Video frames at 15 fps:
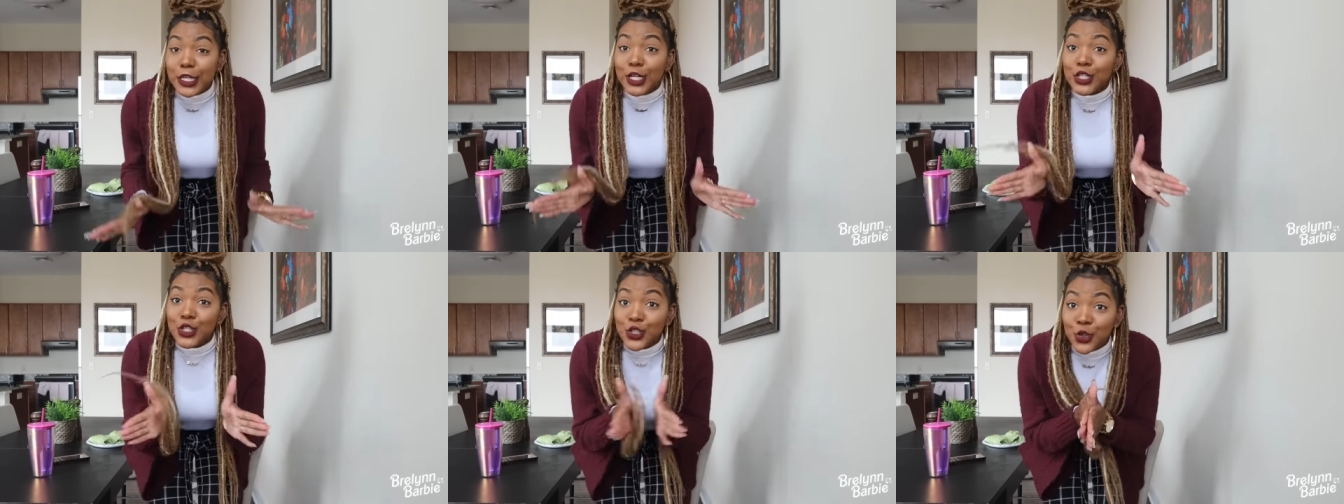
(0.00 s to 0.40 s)

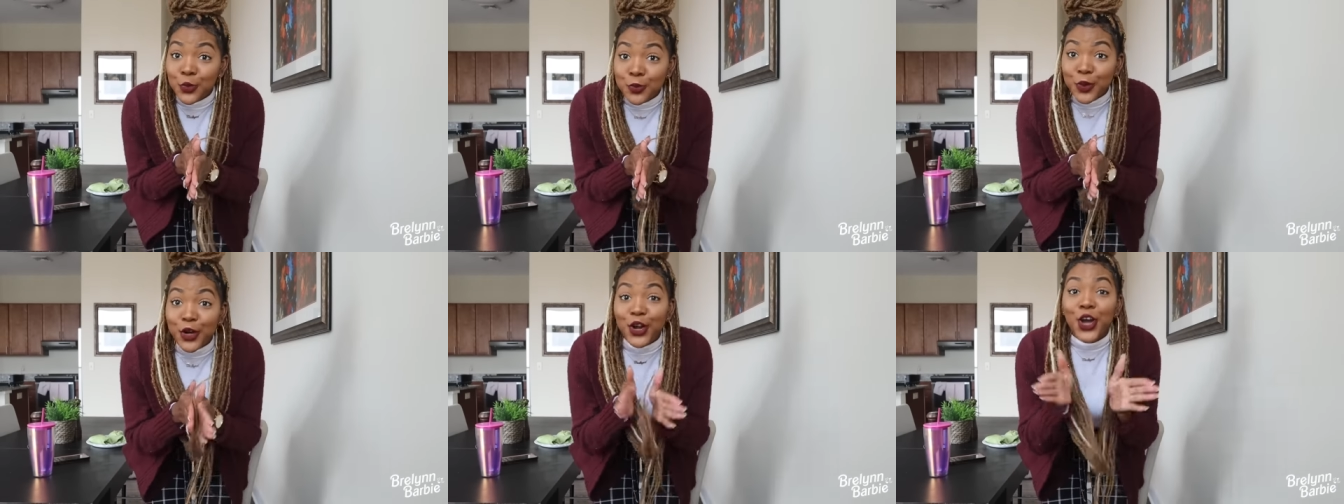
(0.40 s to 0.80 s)
It is
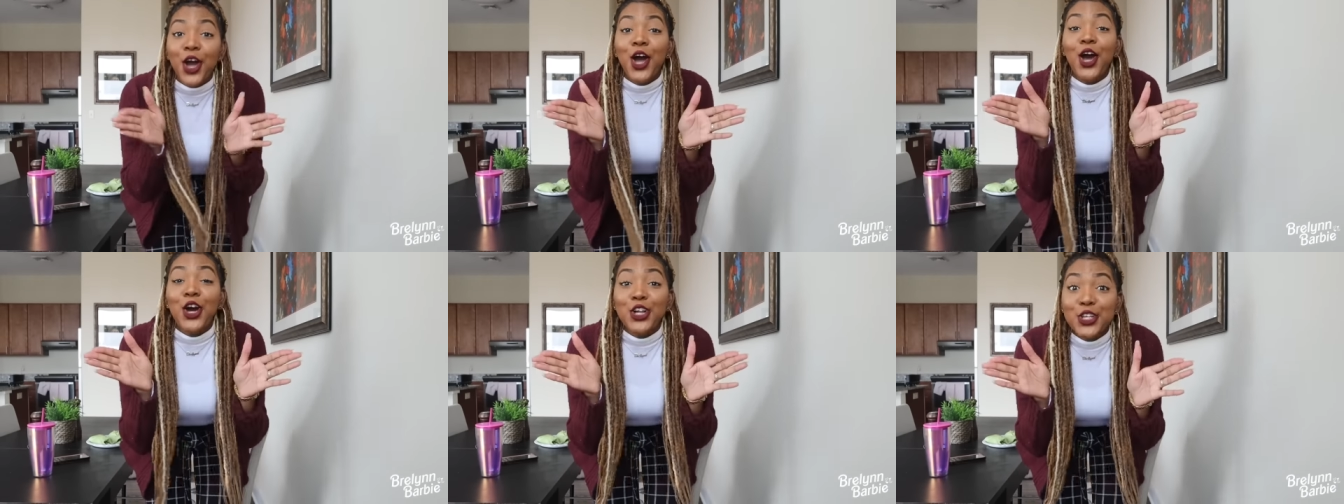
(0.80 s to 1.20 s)
super
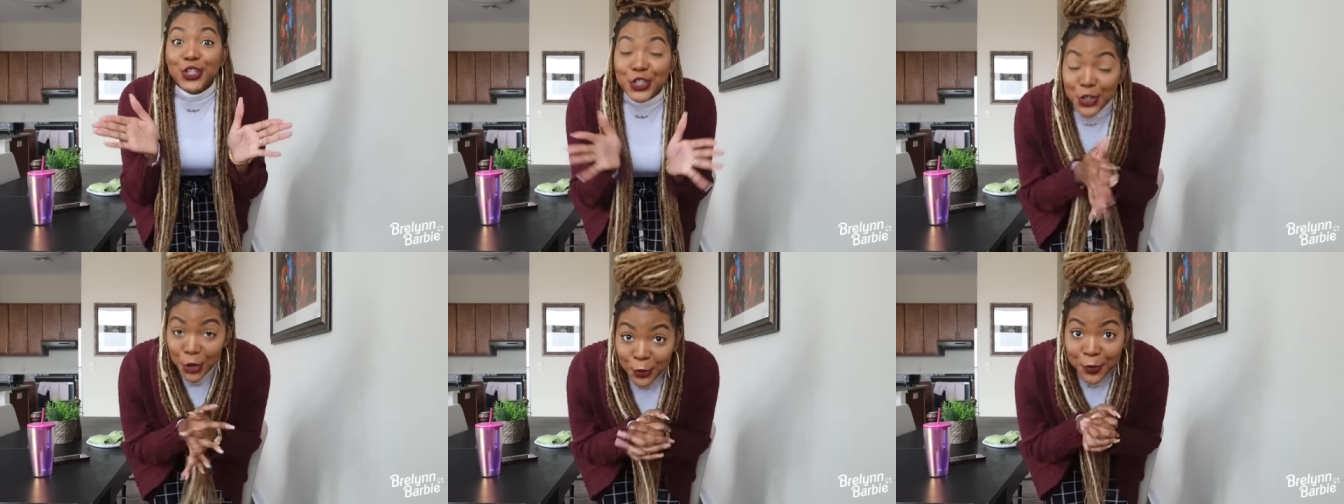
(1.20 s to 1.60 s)

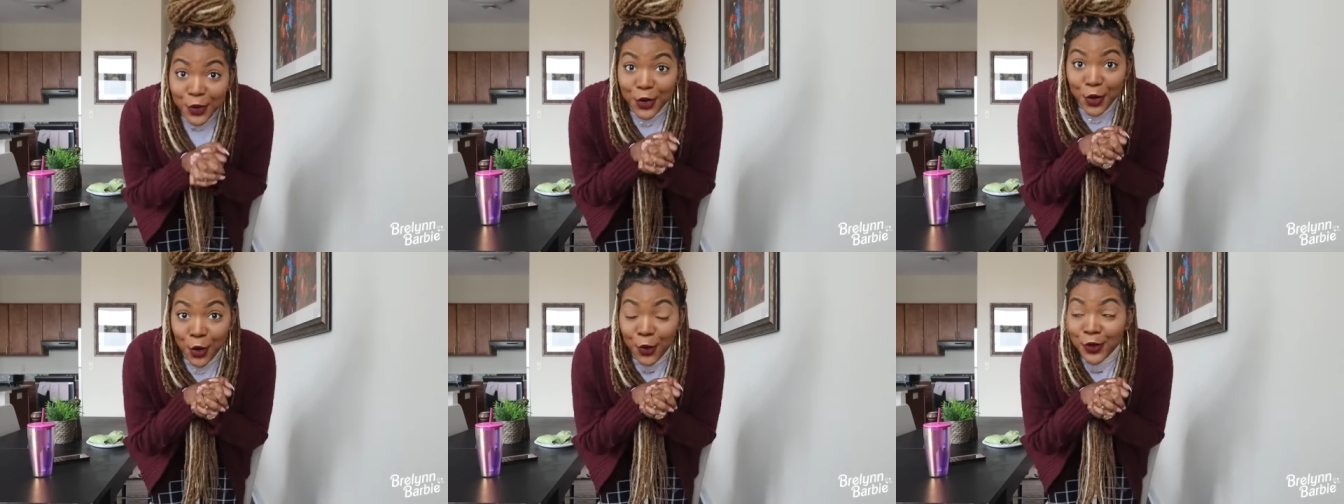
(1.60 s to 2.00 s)

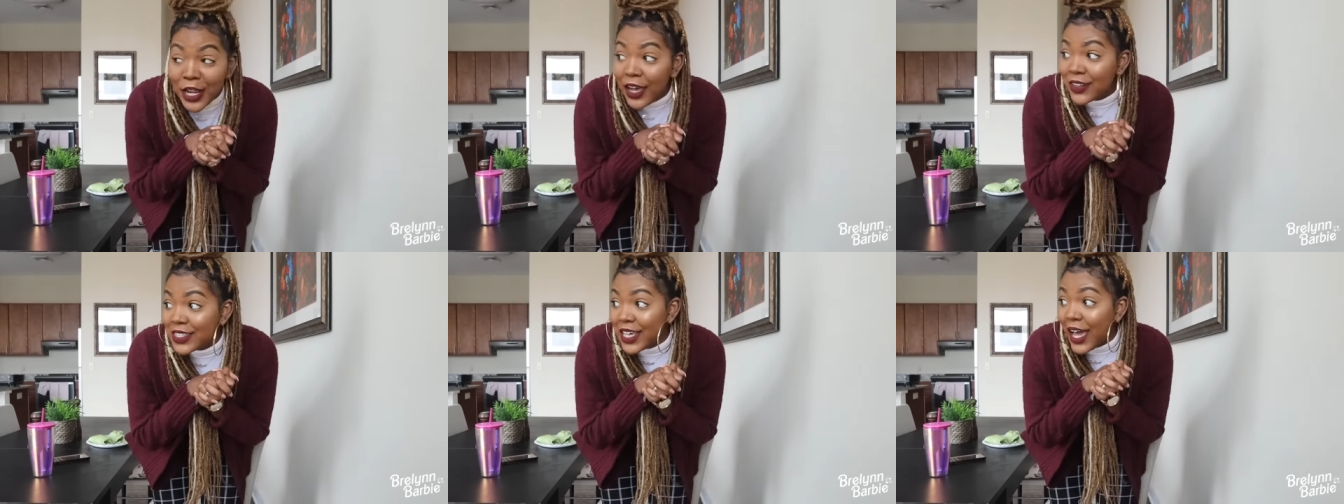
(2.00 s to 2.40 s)
duper cold
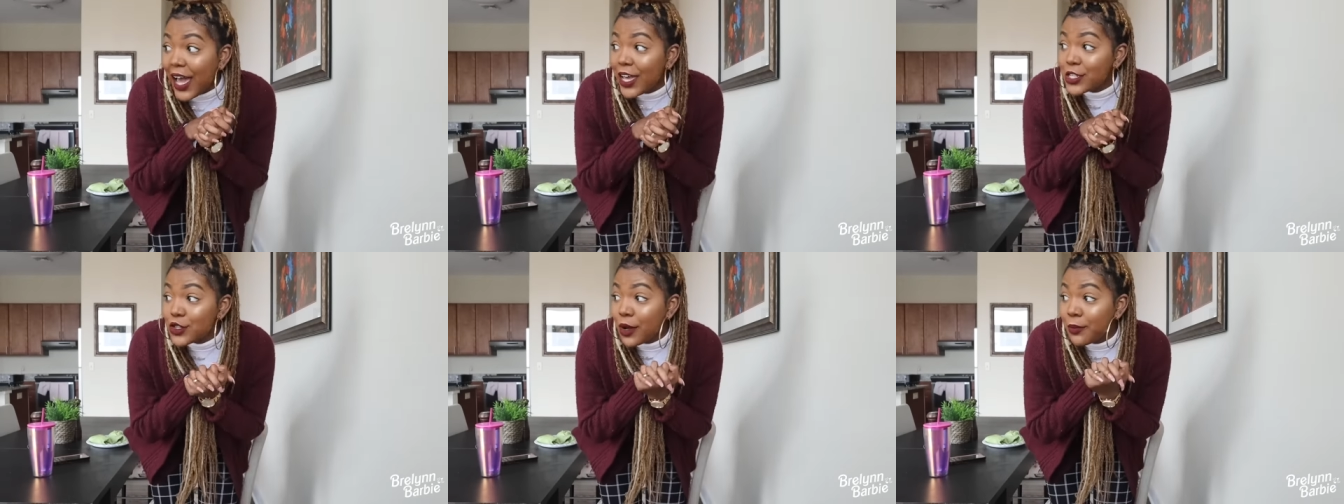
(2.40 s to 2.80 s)

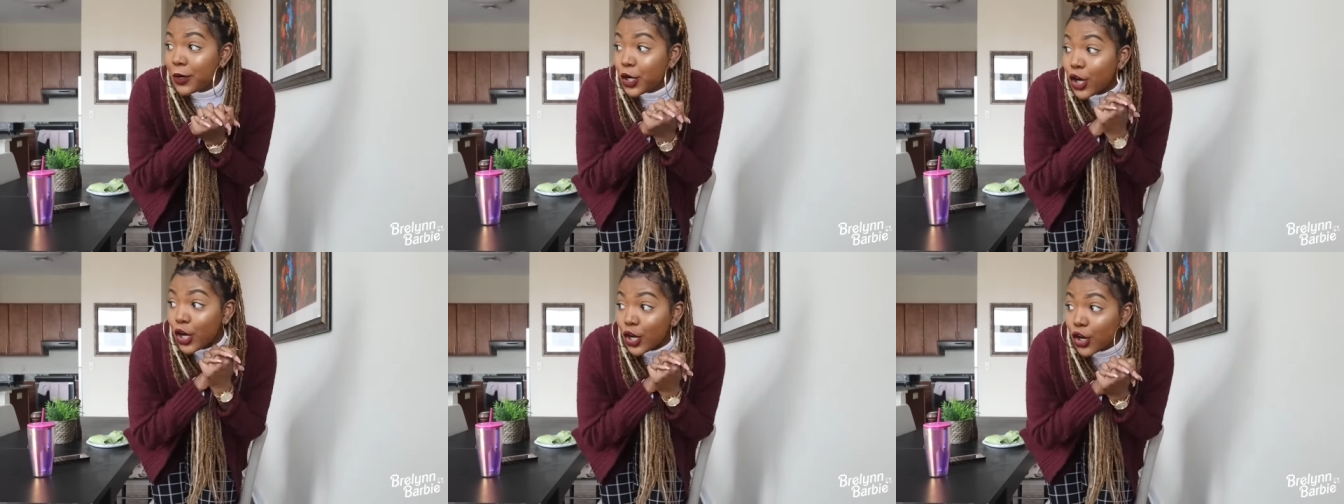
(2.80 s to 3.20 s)
outside, so I'm
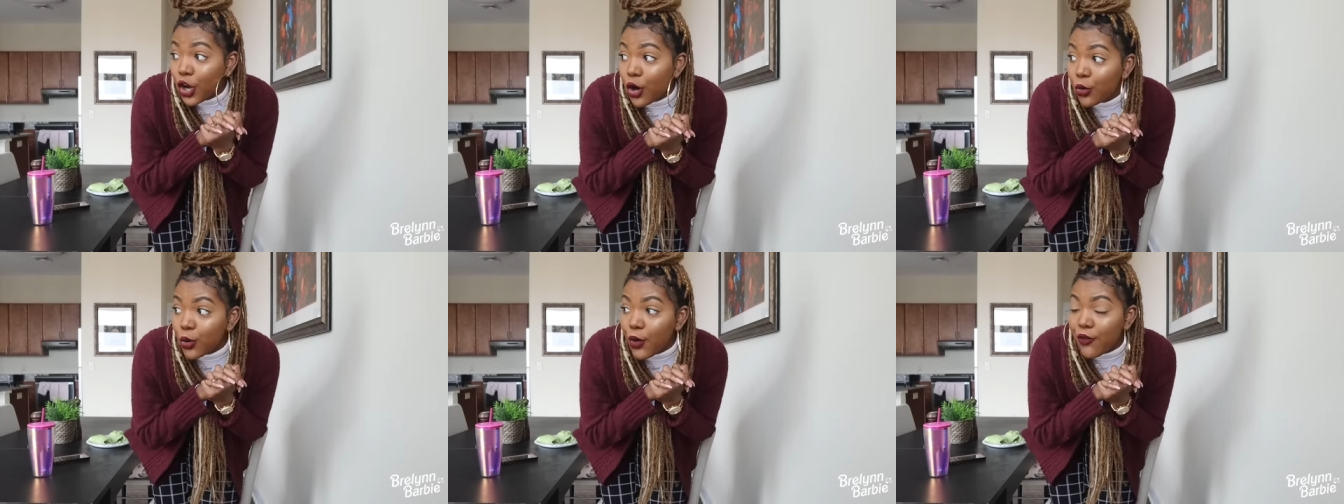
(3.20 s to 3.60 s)
putting on a
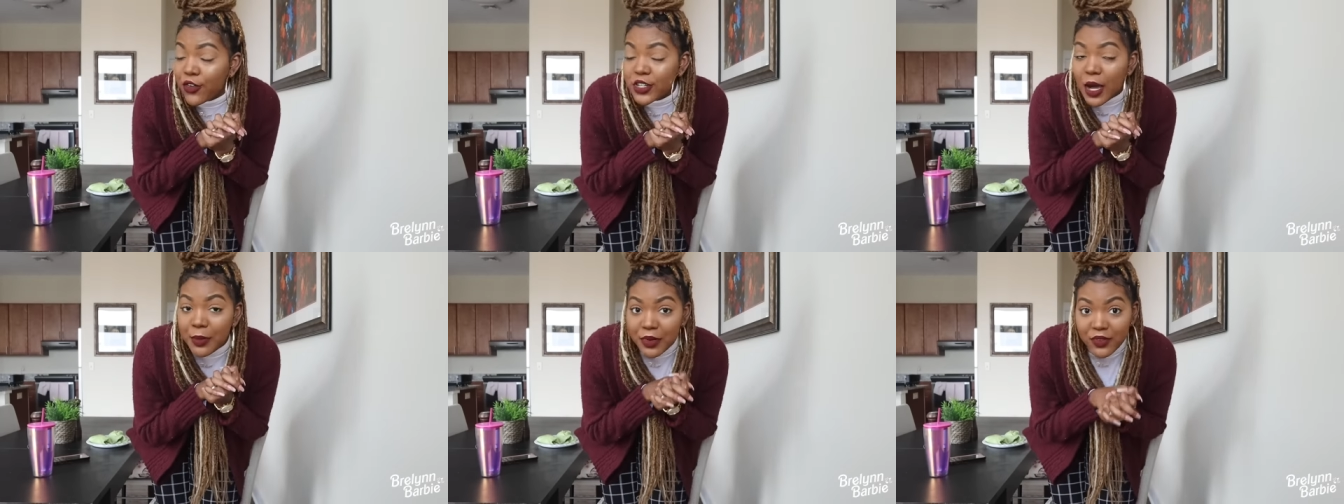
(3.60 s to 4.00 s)
coat
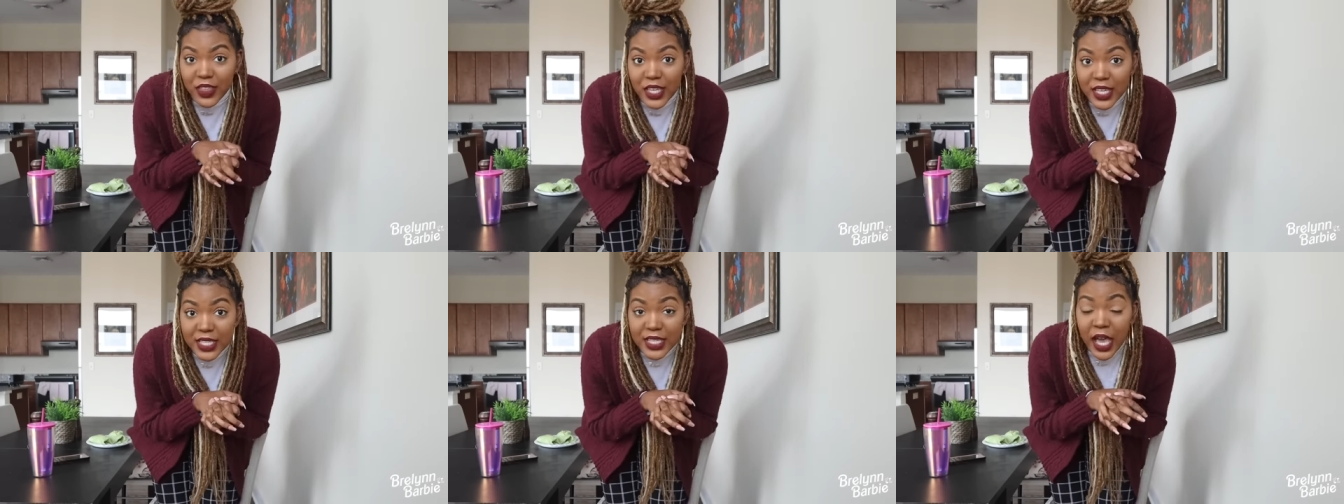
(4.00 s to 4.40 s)
over top of
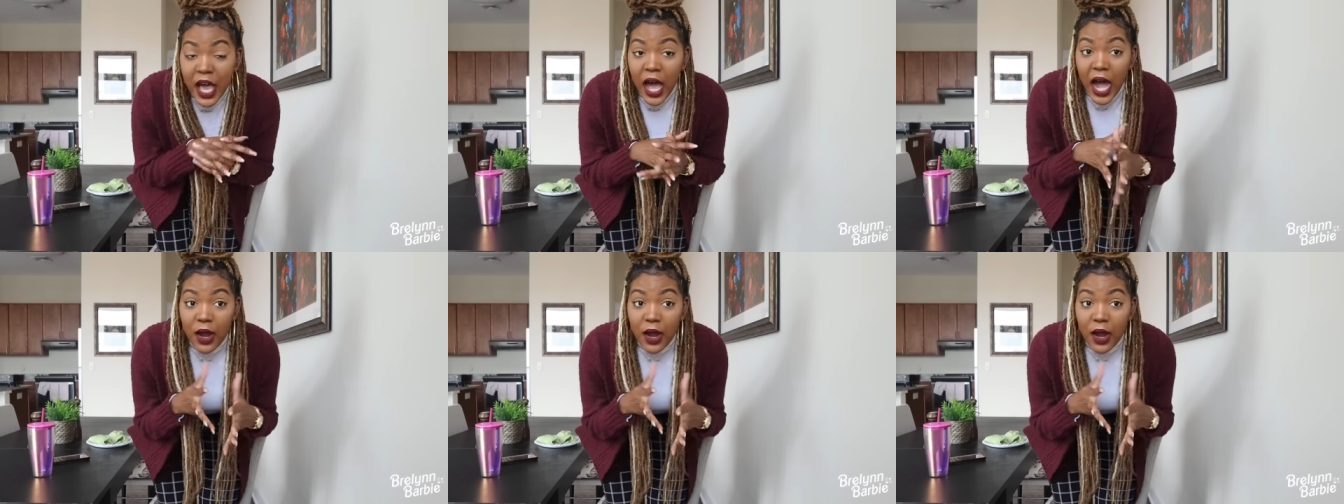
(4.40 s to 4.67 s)
this.